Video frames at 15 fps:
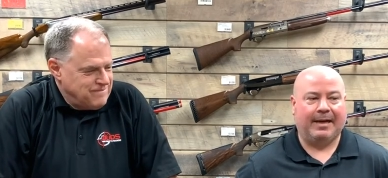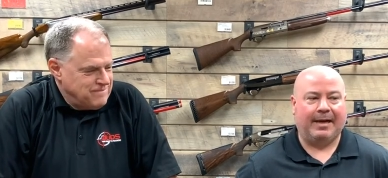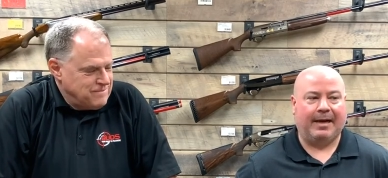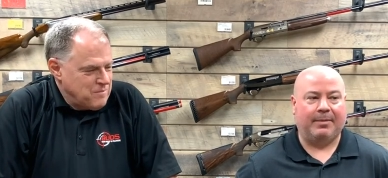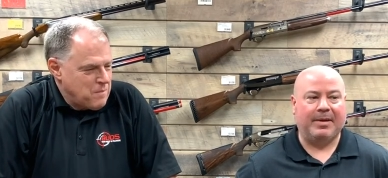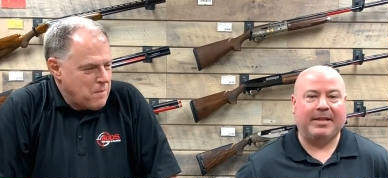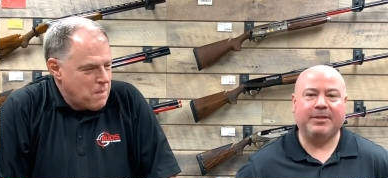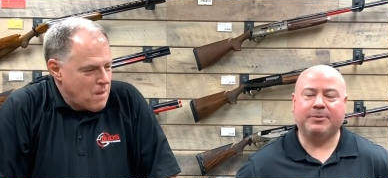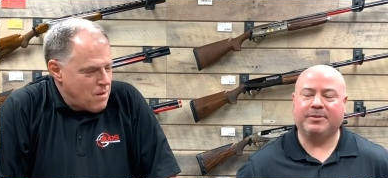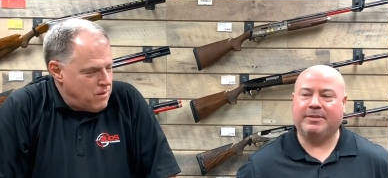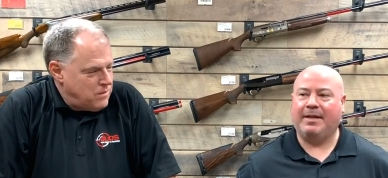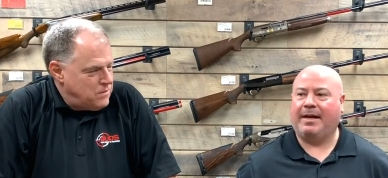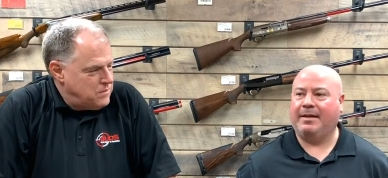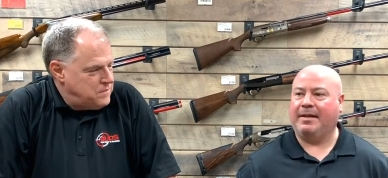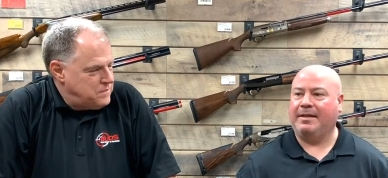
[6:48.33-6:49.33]
Speaker 1: Um, and this was
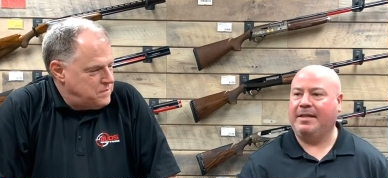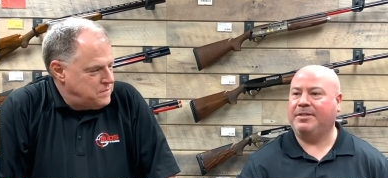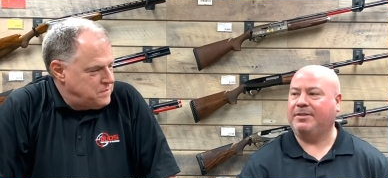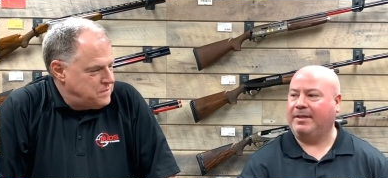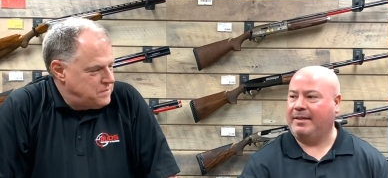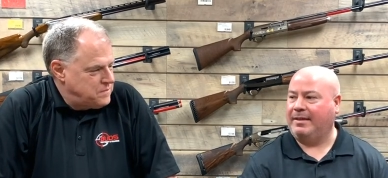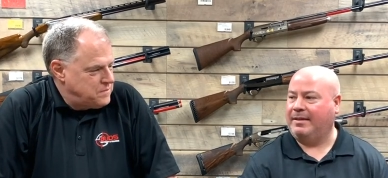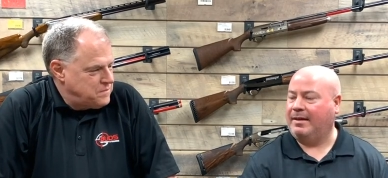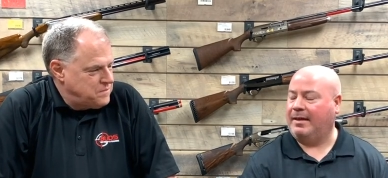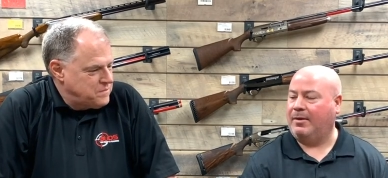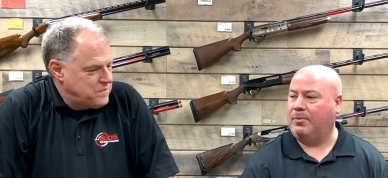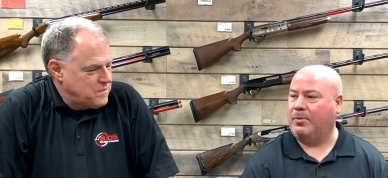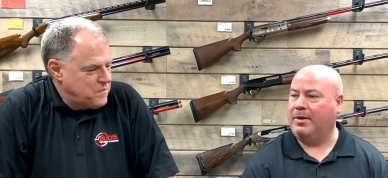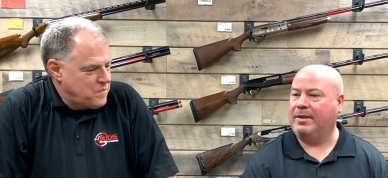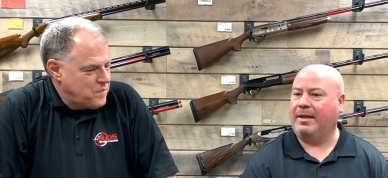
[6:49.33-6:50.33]
not initially
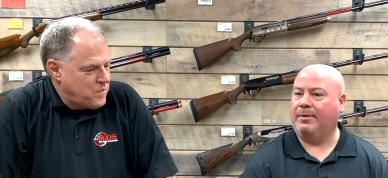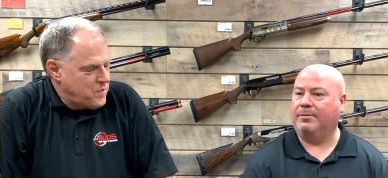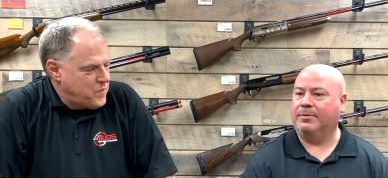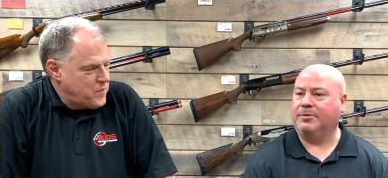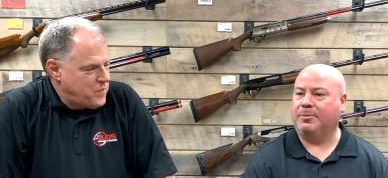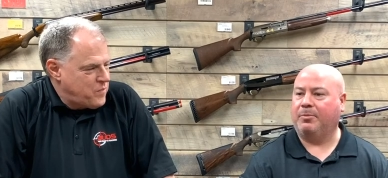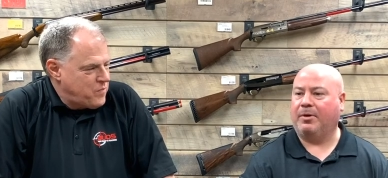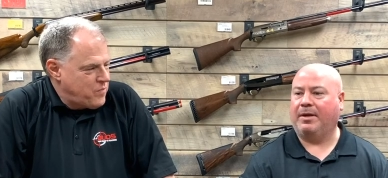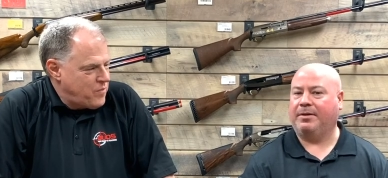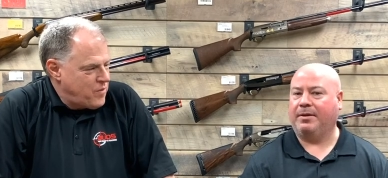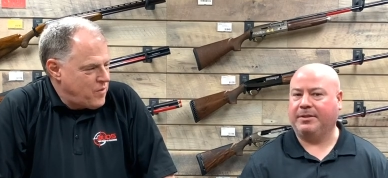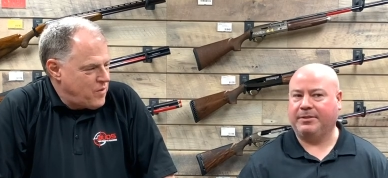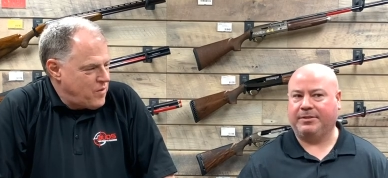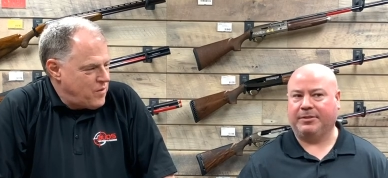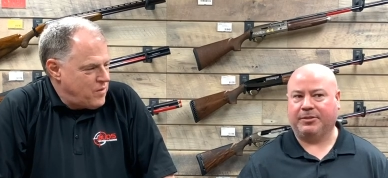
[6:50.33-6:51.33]
uh, one that was brought
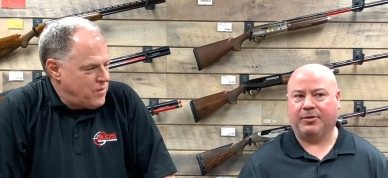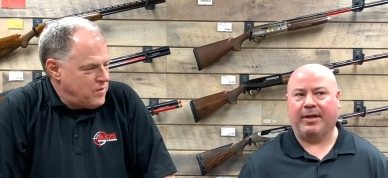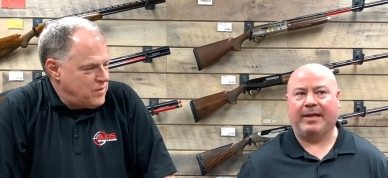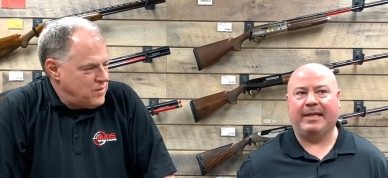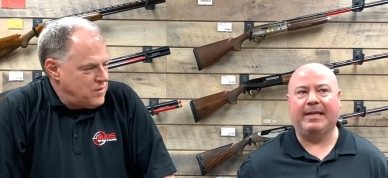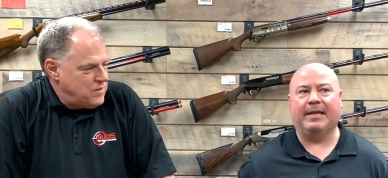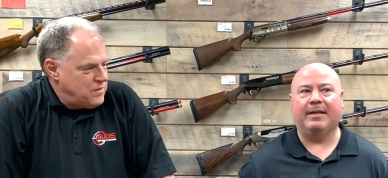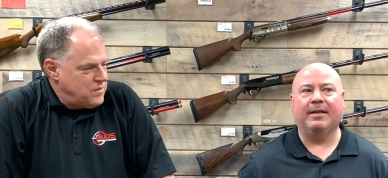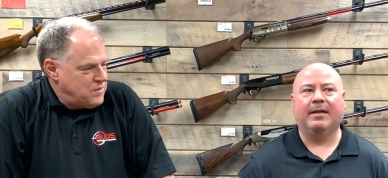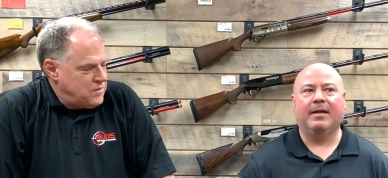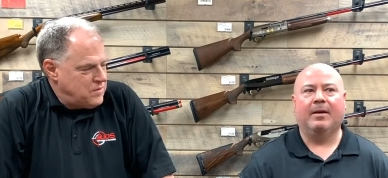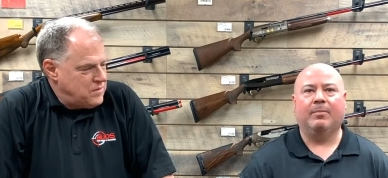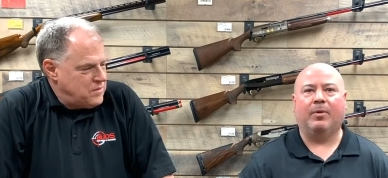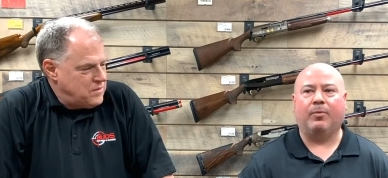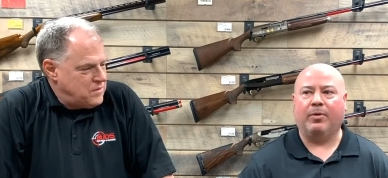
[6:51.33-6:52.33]
to us to trade in,
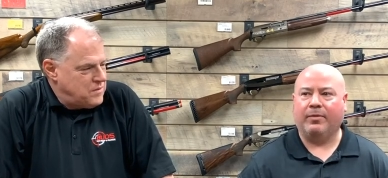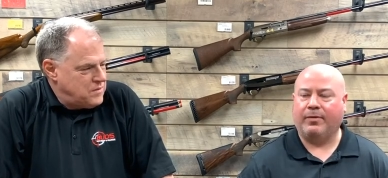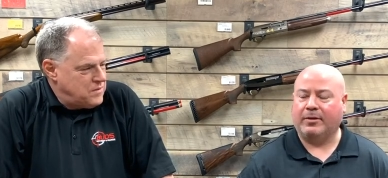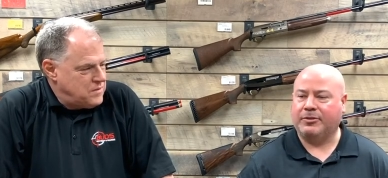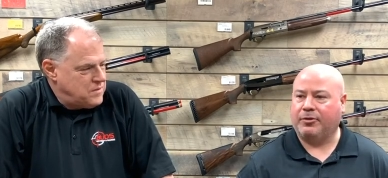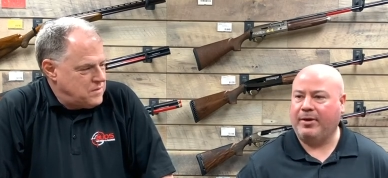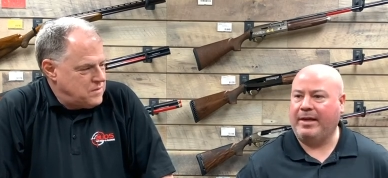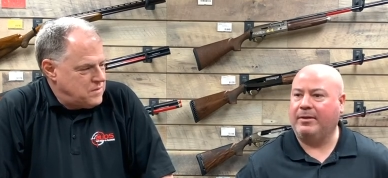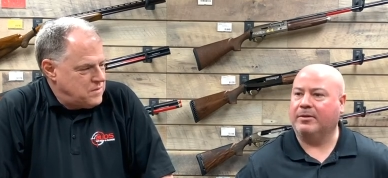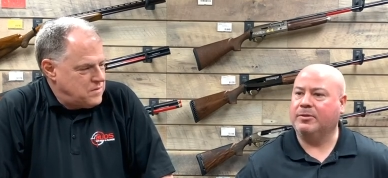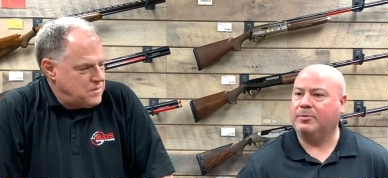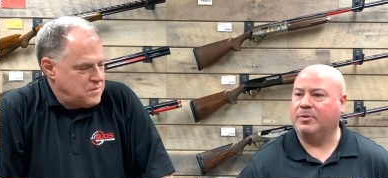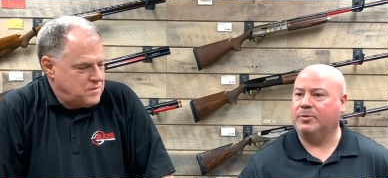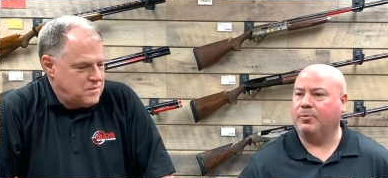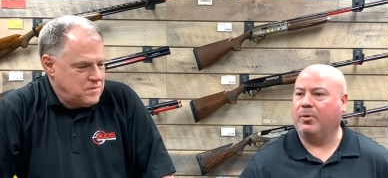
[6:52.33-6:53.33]
but one of our
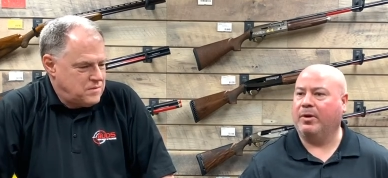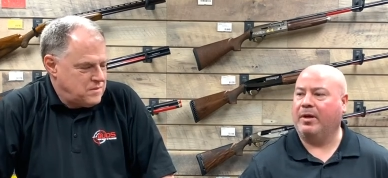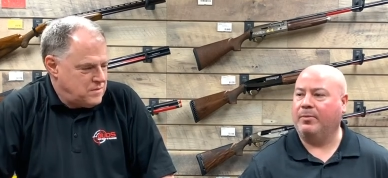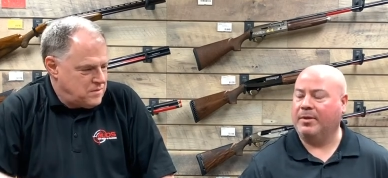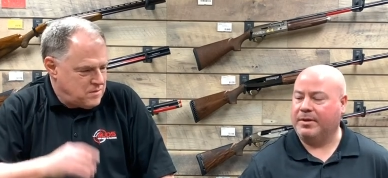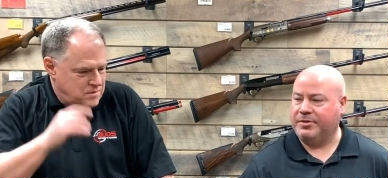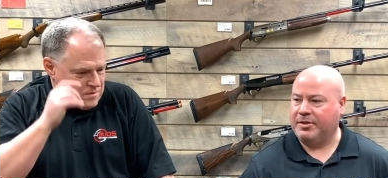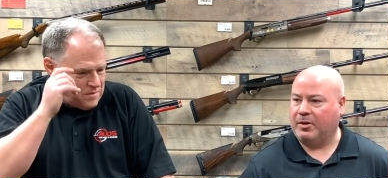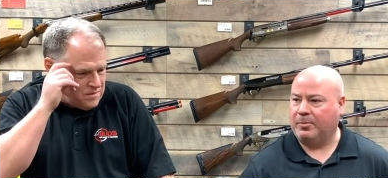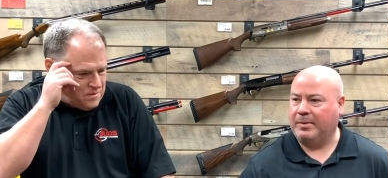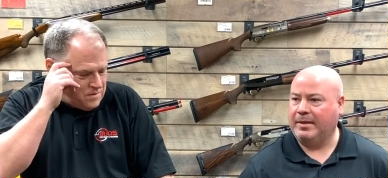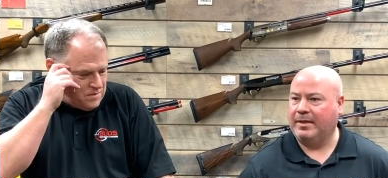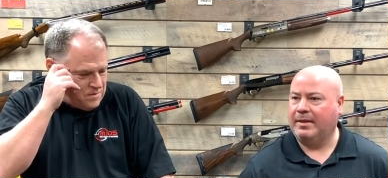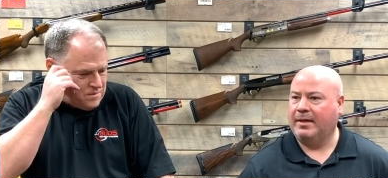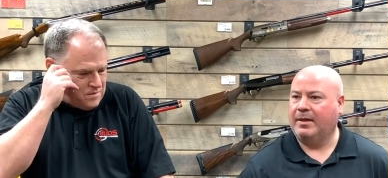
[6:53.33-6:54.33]
trainers was working with a
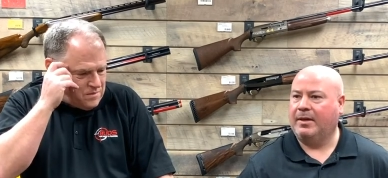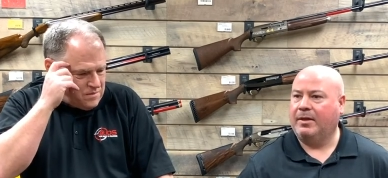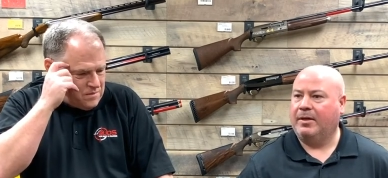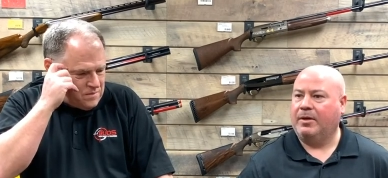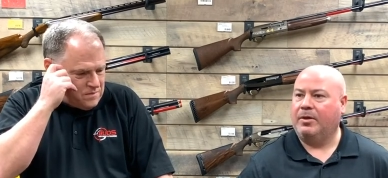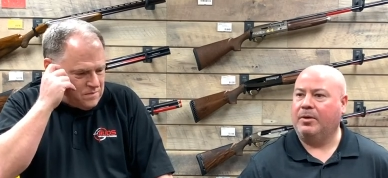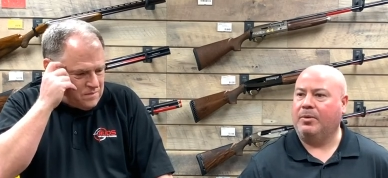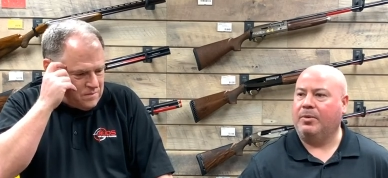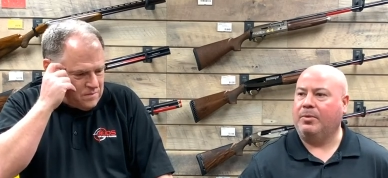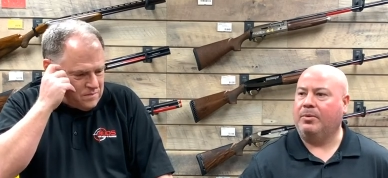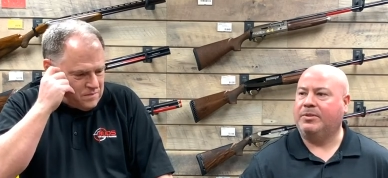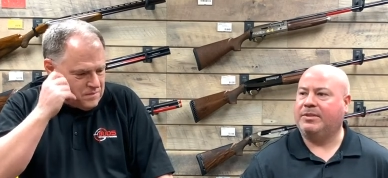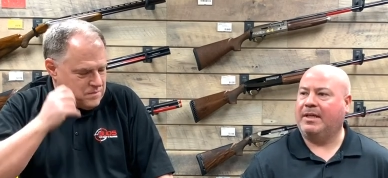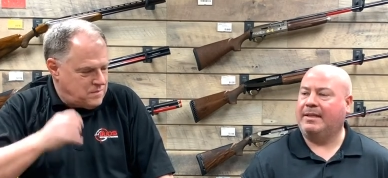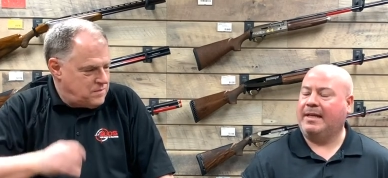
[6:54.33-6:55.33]
gentleman
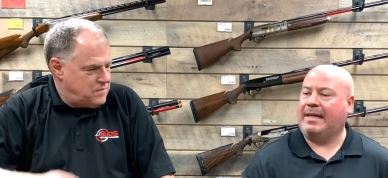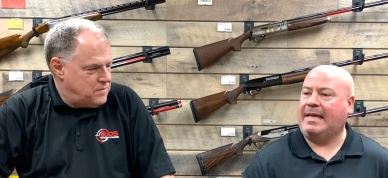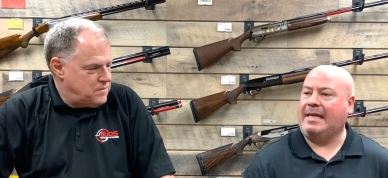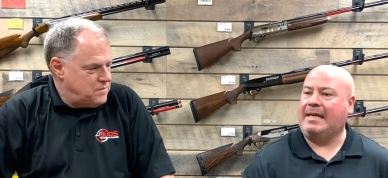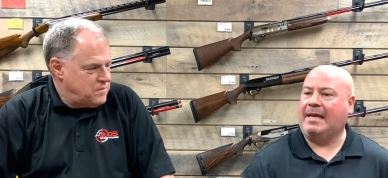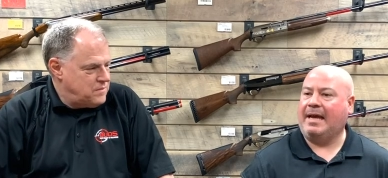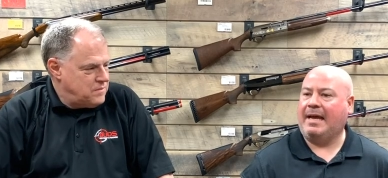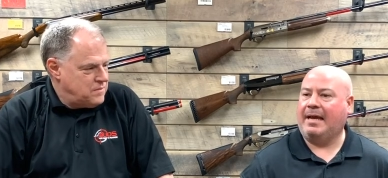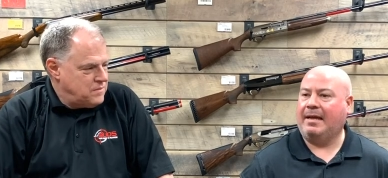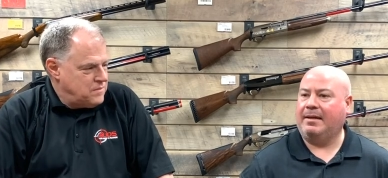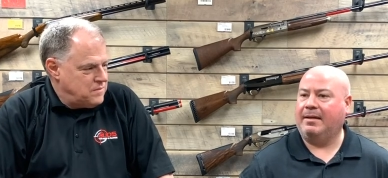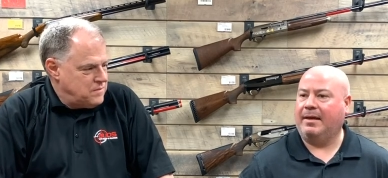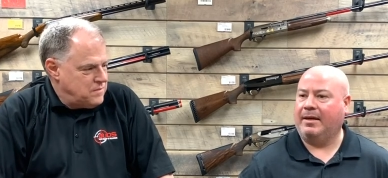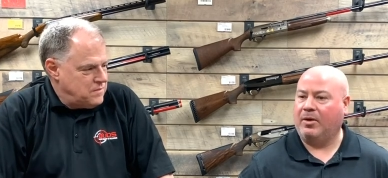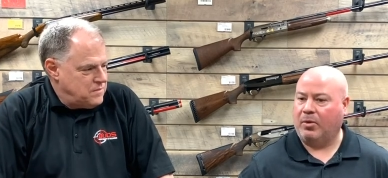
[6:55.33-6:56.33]
who said that he
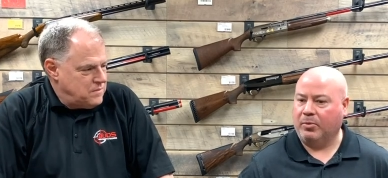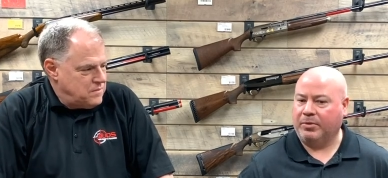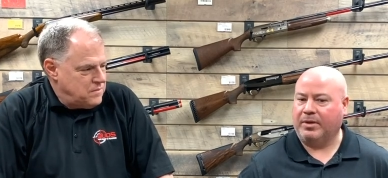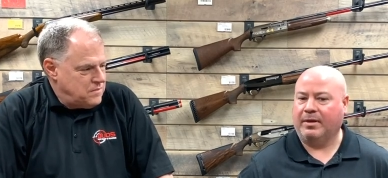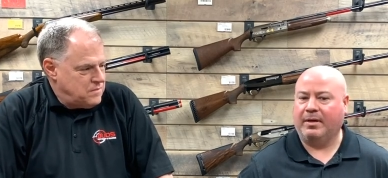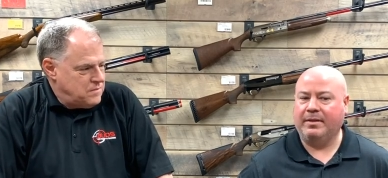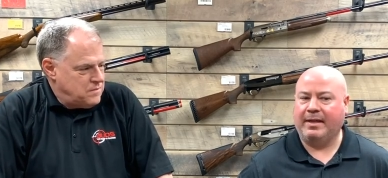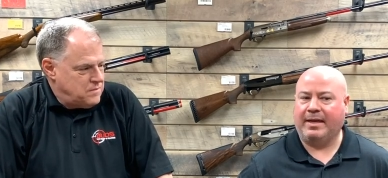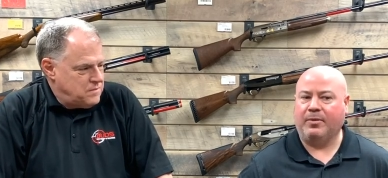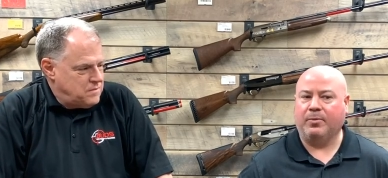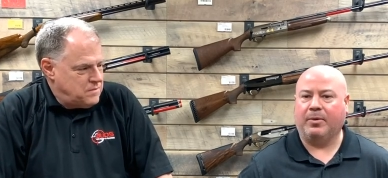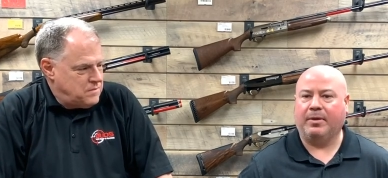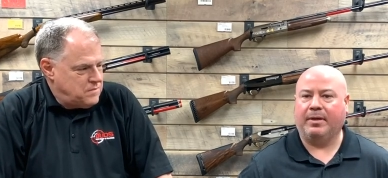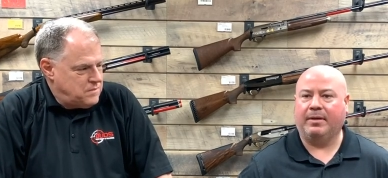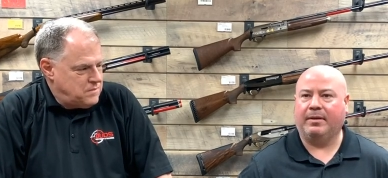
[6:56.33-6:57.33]
had an old gun that he
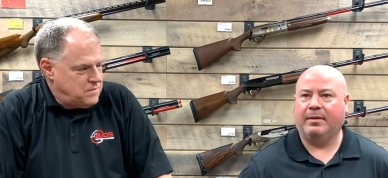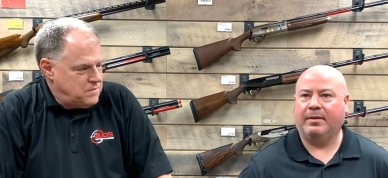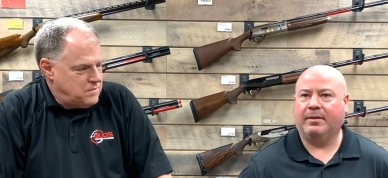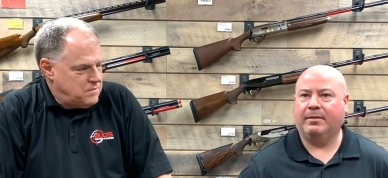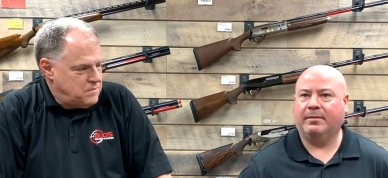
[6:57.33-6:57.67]
wanted